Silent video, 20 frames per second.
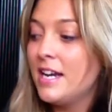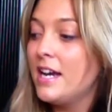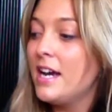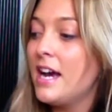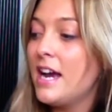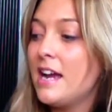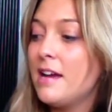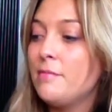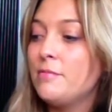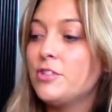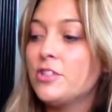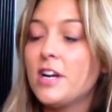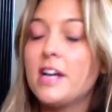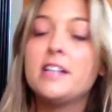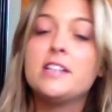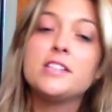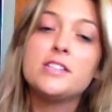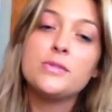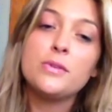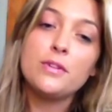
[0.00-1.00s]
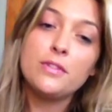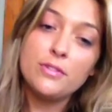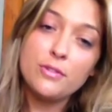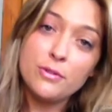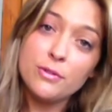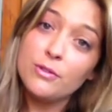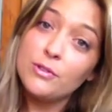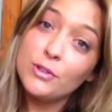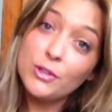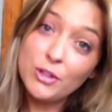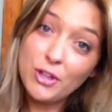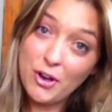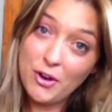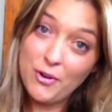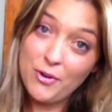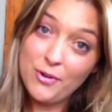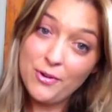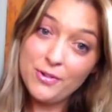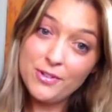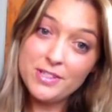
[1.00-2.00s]
I am trying to sort through
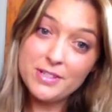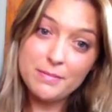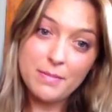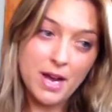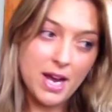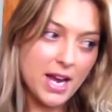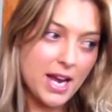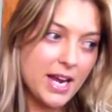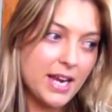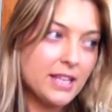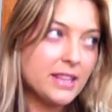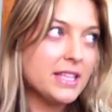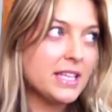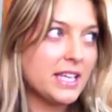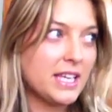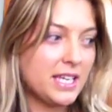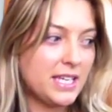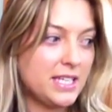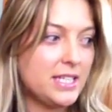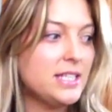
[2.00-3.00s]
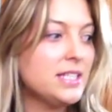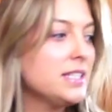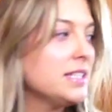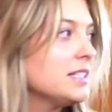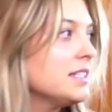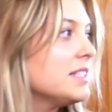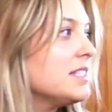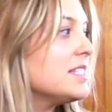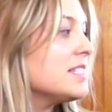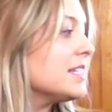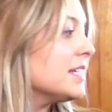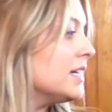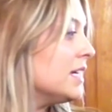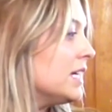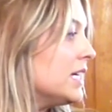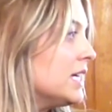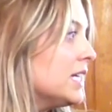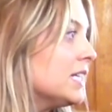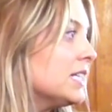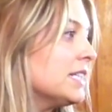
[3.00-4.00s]
clothes, mine, the kids.
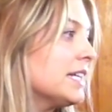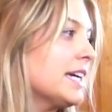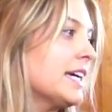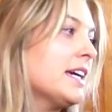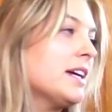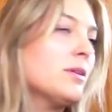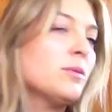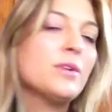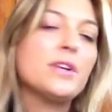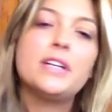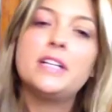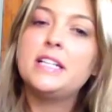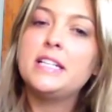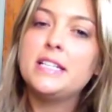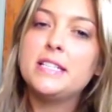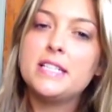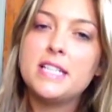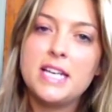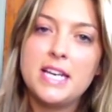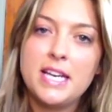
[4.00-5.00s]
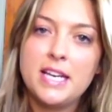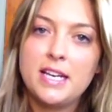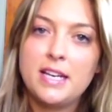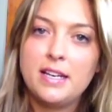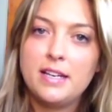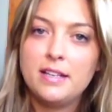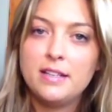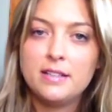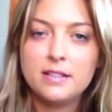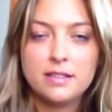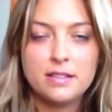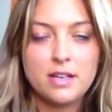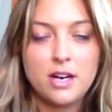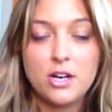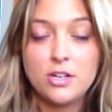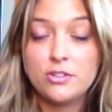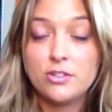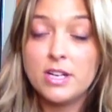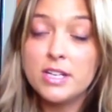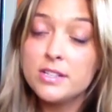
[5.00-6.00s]
Like, we're gonna take
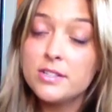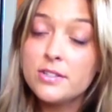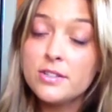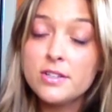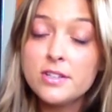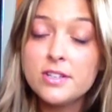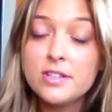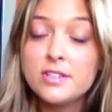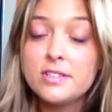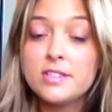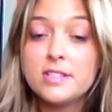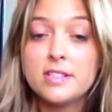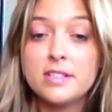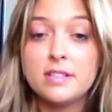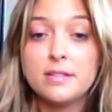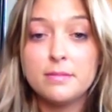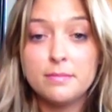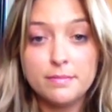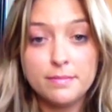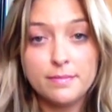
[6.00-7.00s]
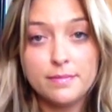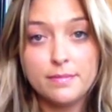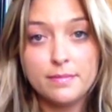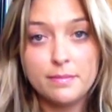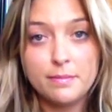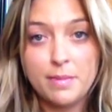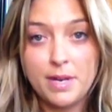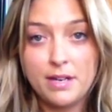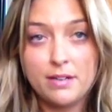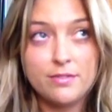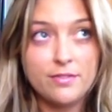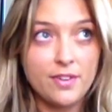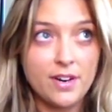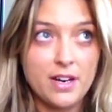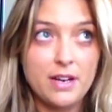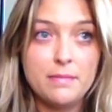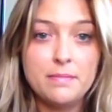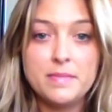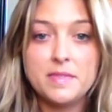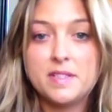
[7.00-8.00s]
our dressers and bed
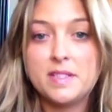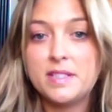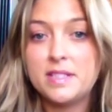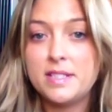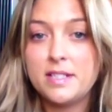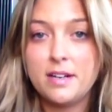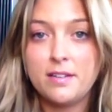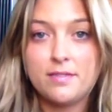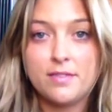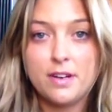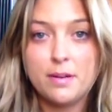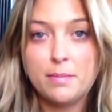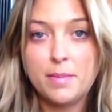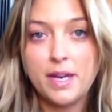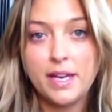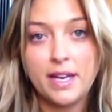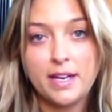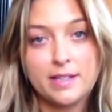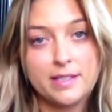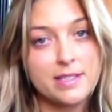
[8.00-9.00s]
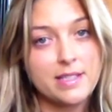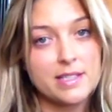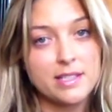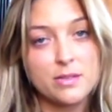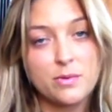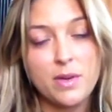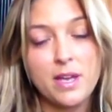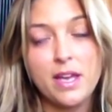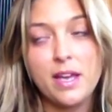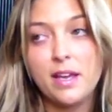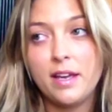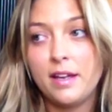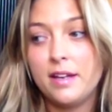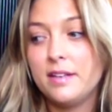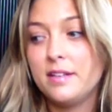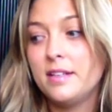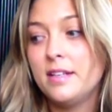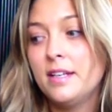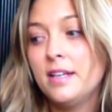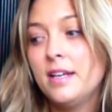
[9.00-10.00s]
frames and stuff up, I guess, this week,
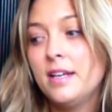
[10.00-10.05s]
and